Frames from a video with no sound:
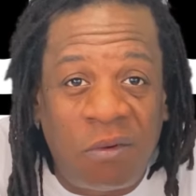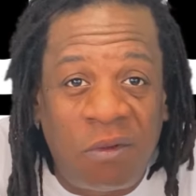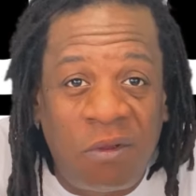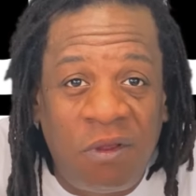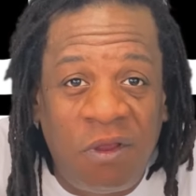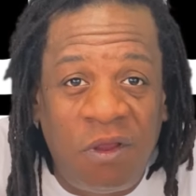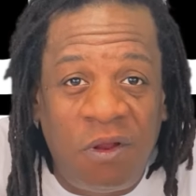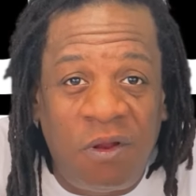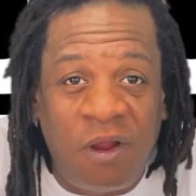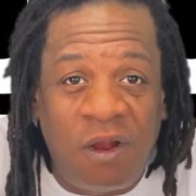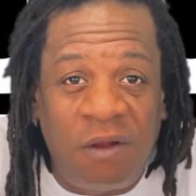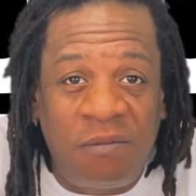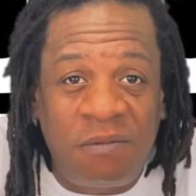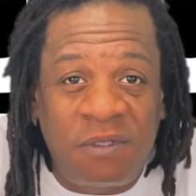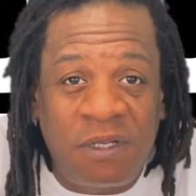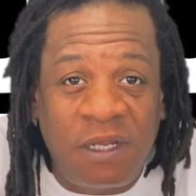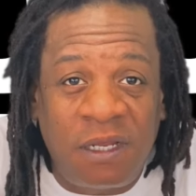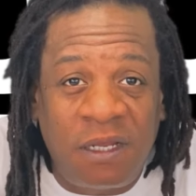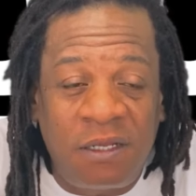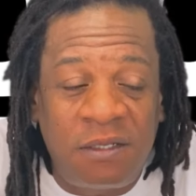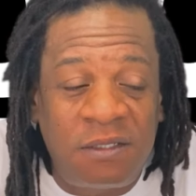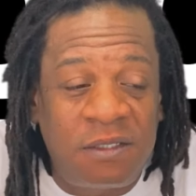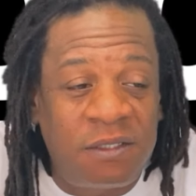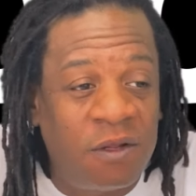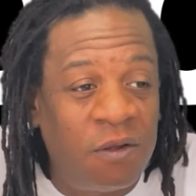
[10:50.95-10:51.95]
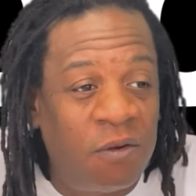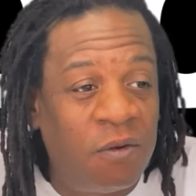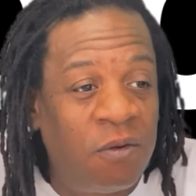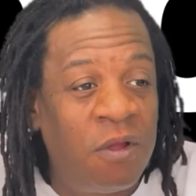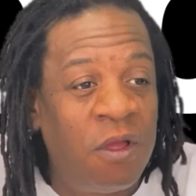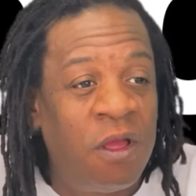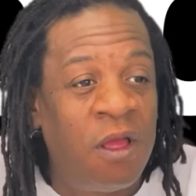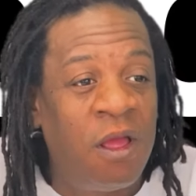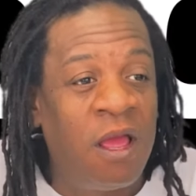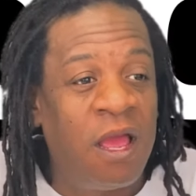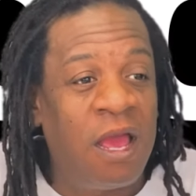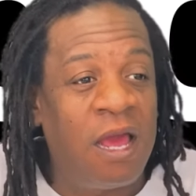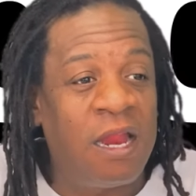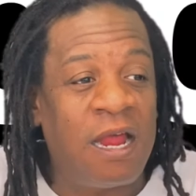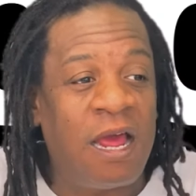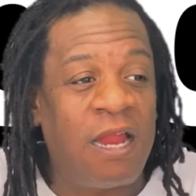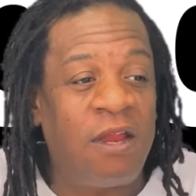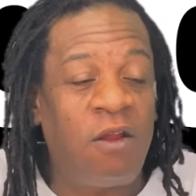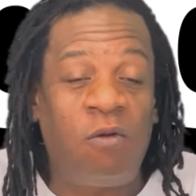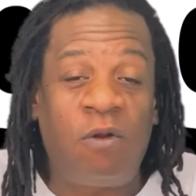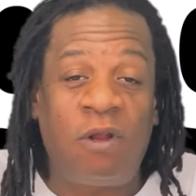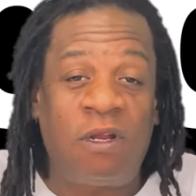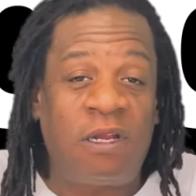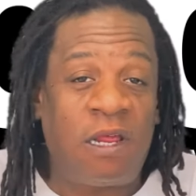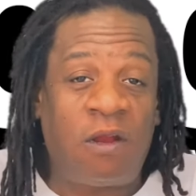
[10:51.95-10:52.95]
You know what I'm saying? So, and I
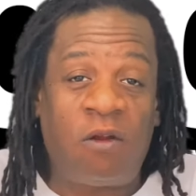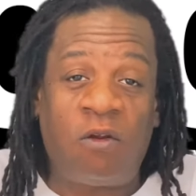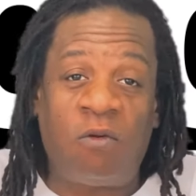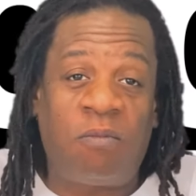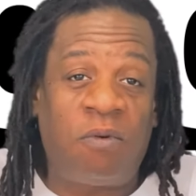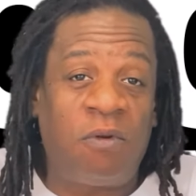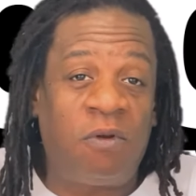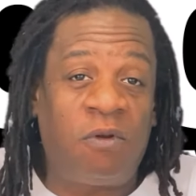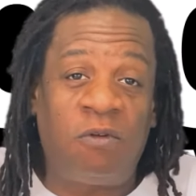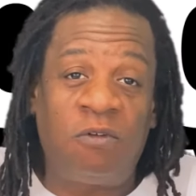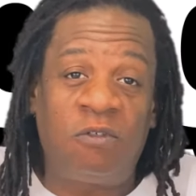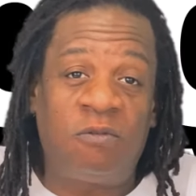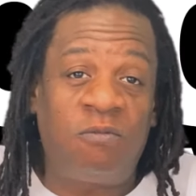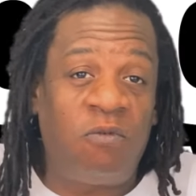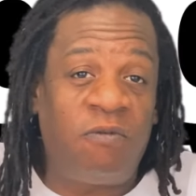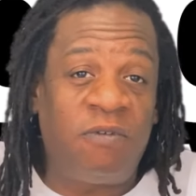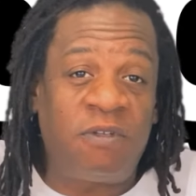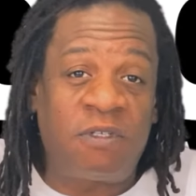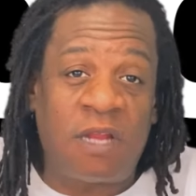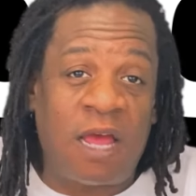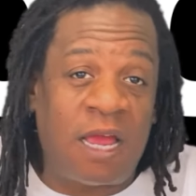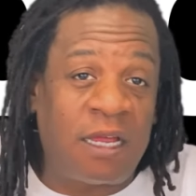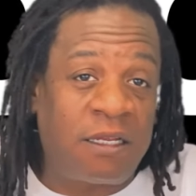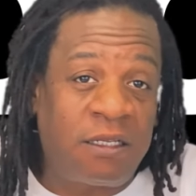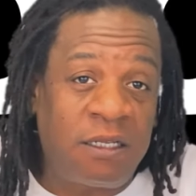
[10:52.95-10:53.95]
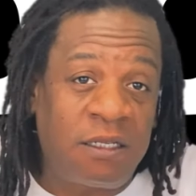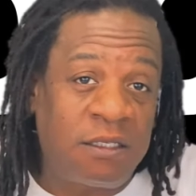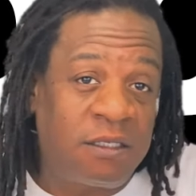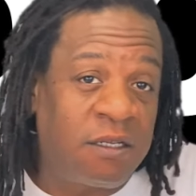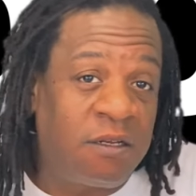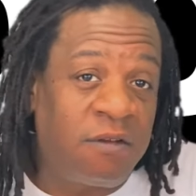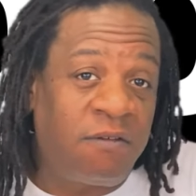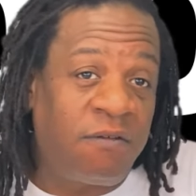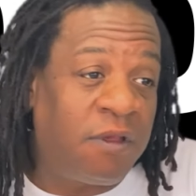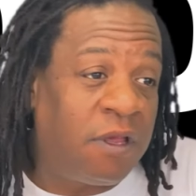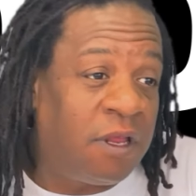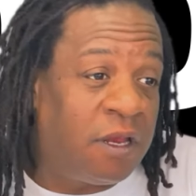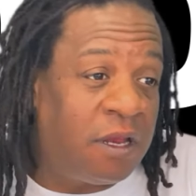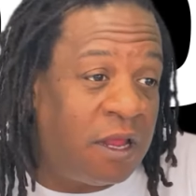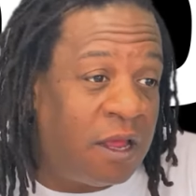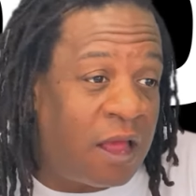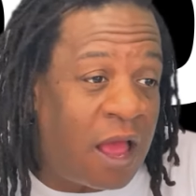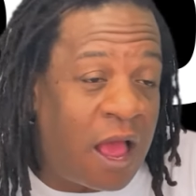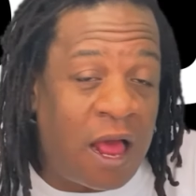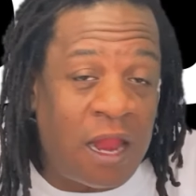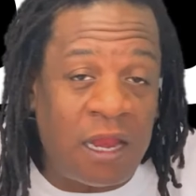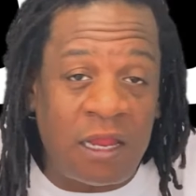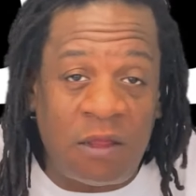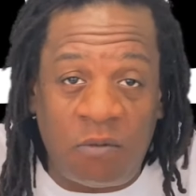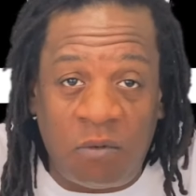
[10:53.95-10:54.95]
know that they don't produce movies like this in
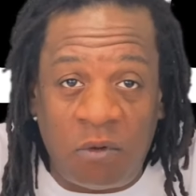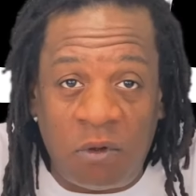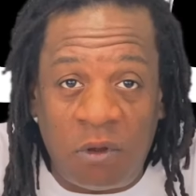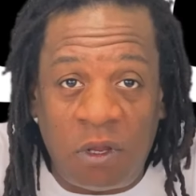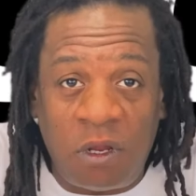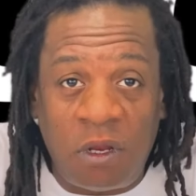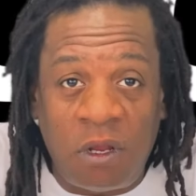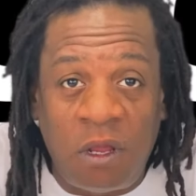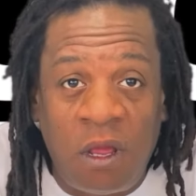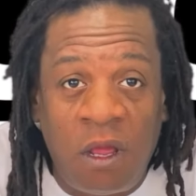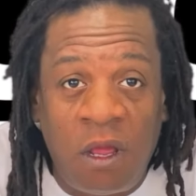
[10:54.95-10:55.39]
Hollywood.